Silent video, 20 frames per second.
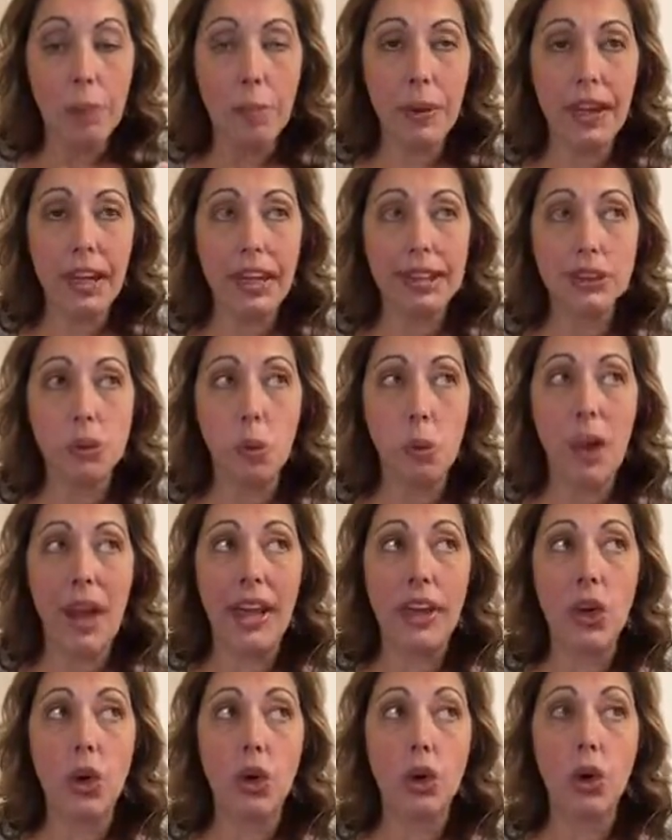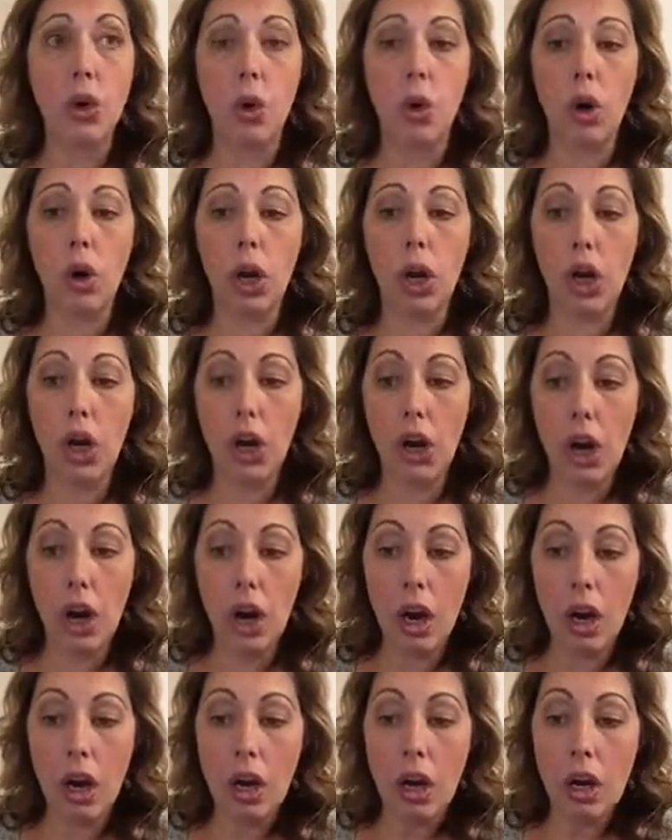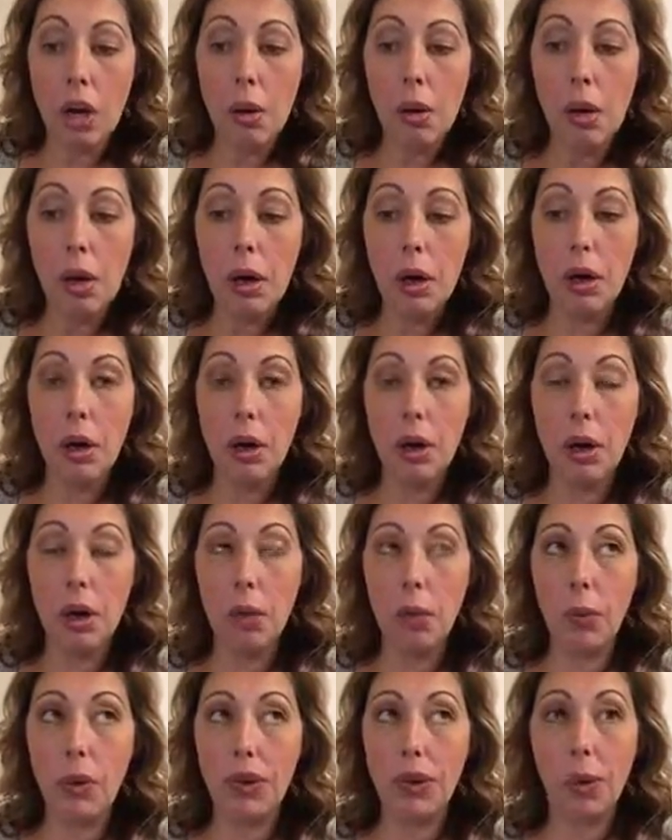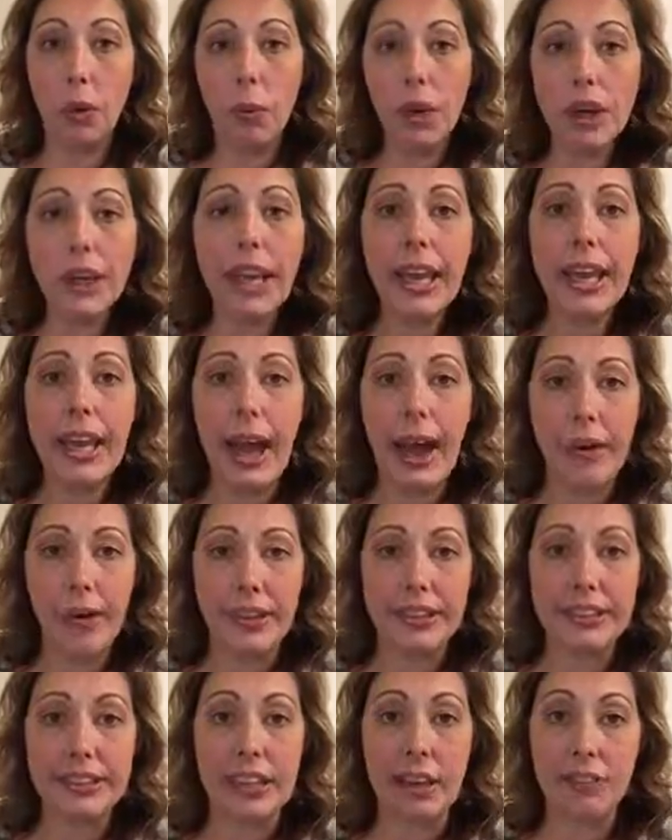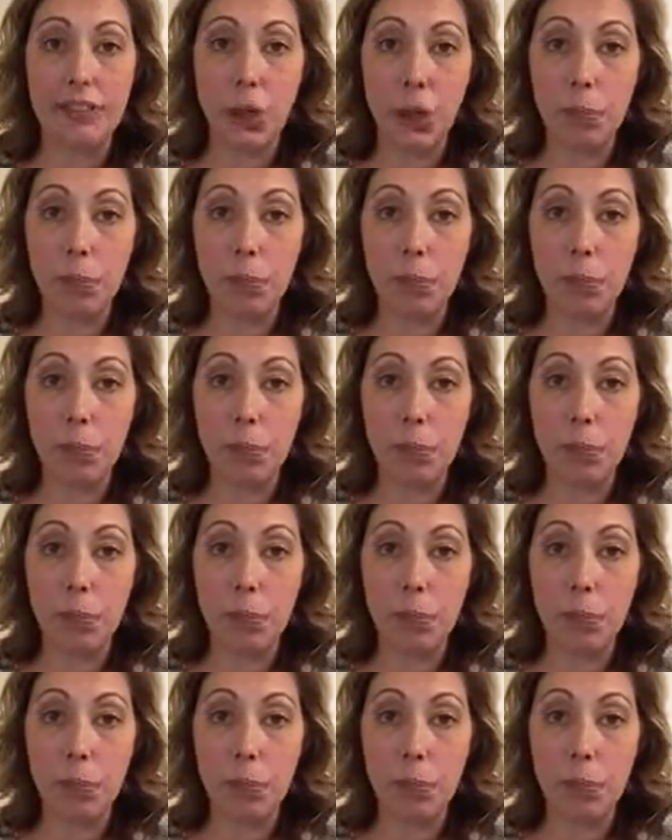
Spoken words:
Because when you're working out and stuff,